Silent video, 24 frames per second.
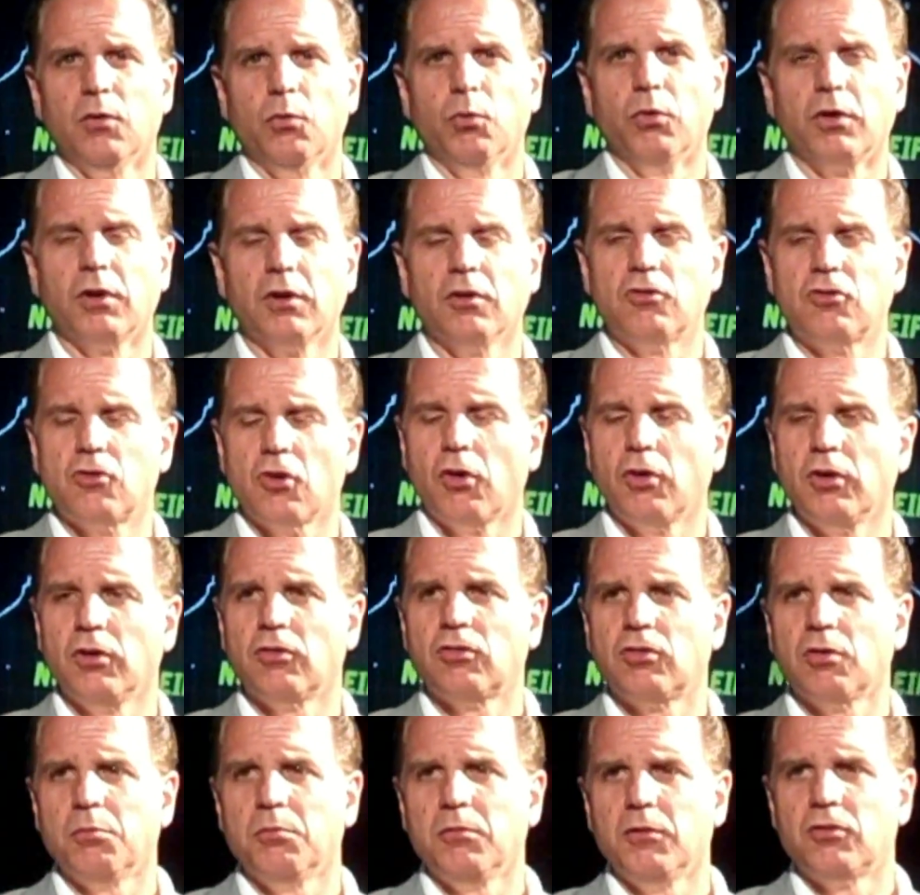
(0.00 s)
We're going to show you
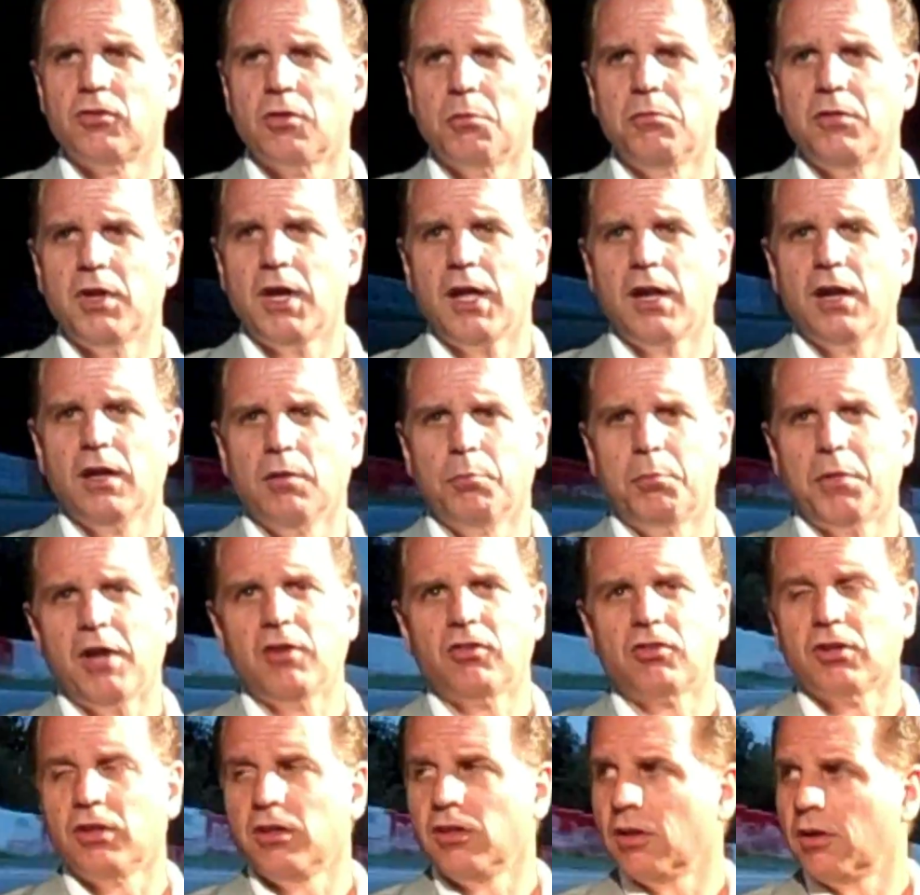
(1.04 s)
some, some data
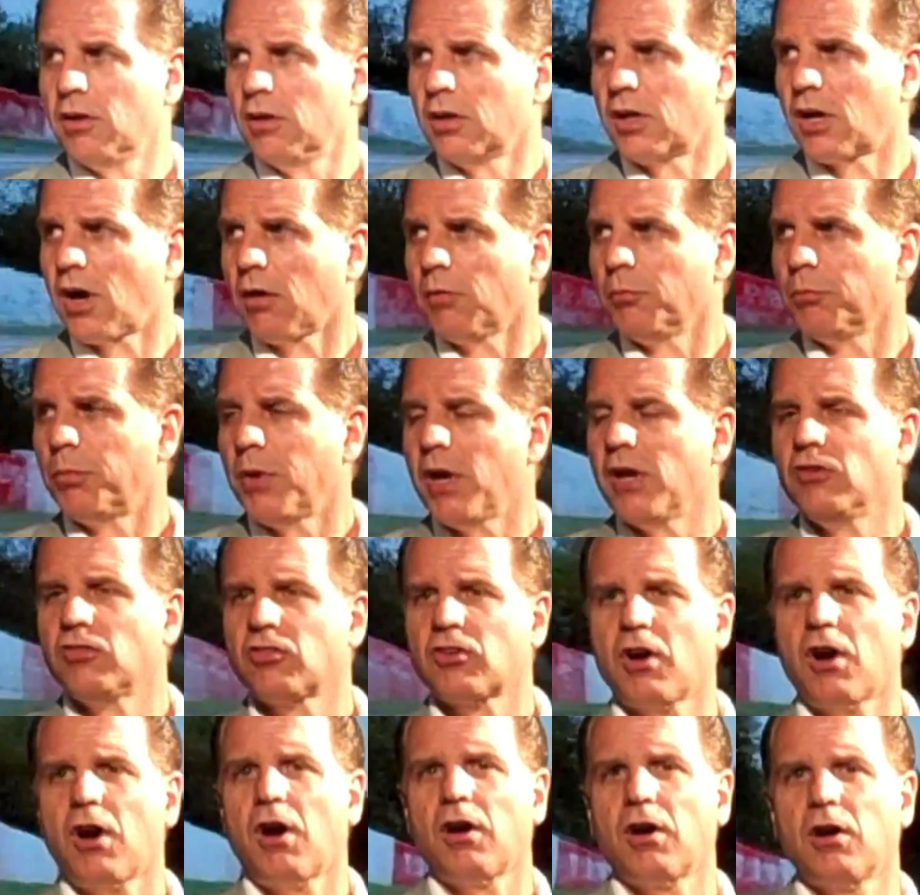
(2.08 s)
basically the
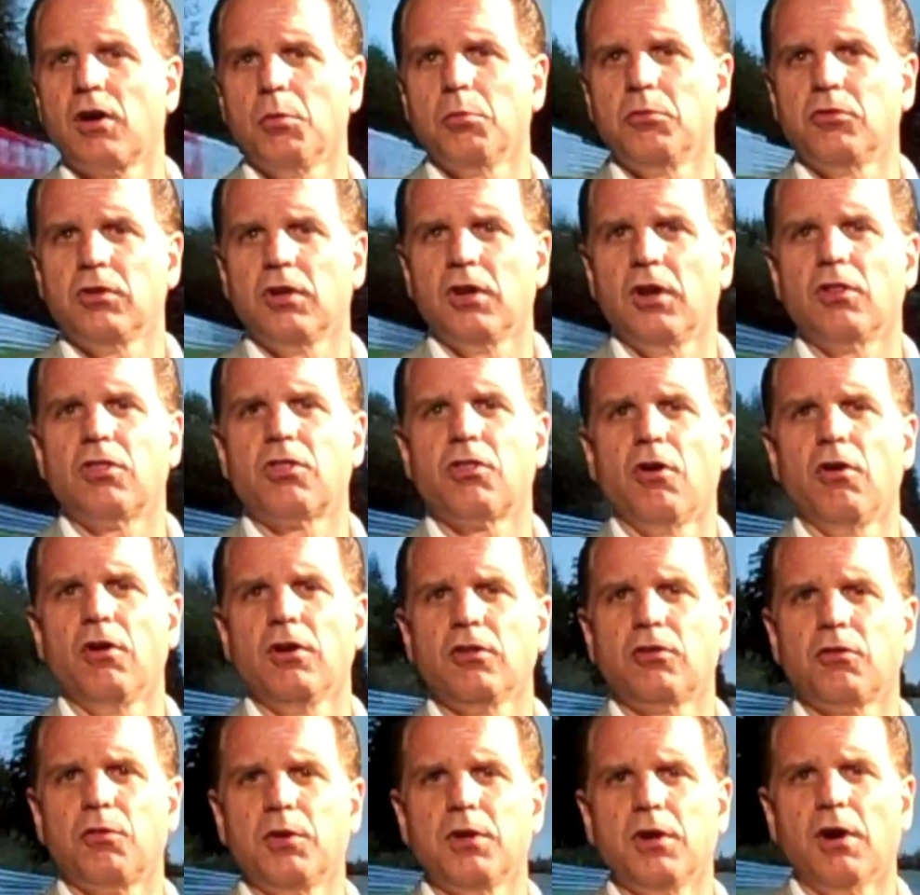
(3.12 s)
base car comes in at
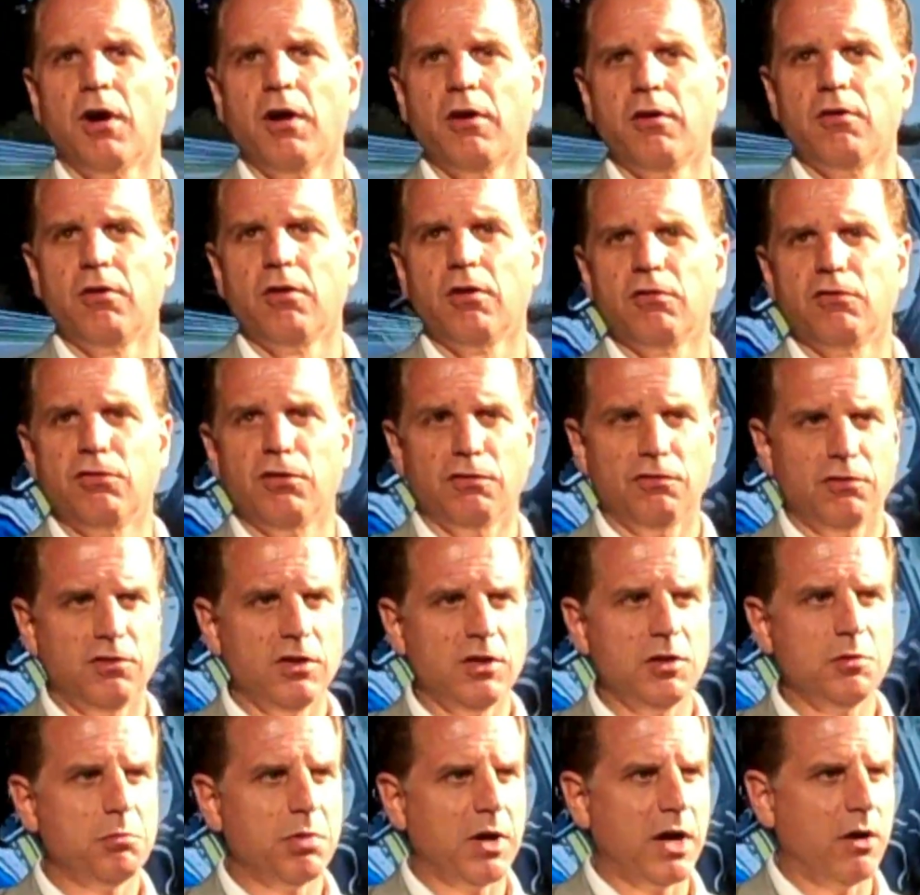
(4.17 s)

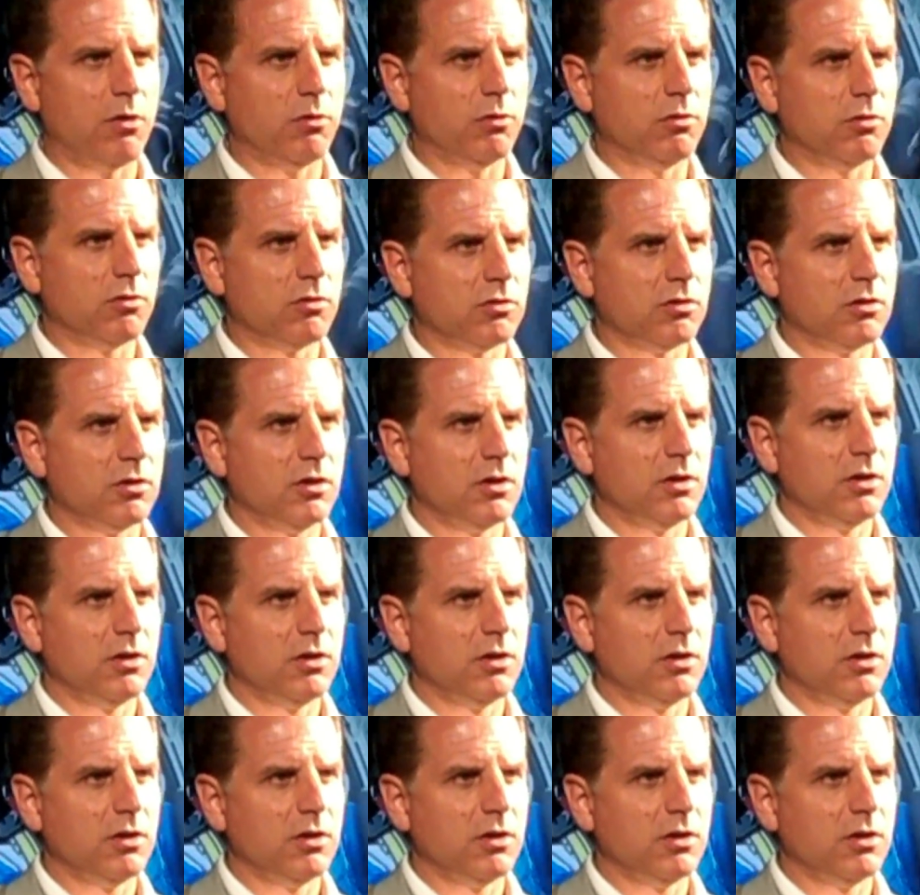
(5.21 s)
3,315 pounds.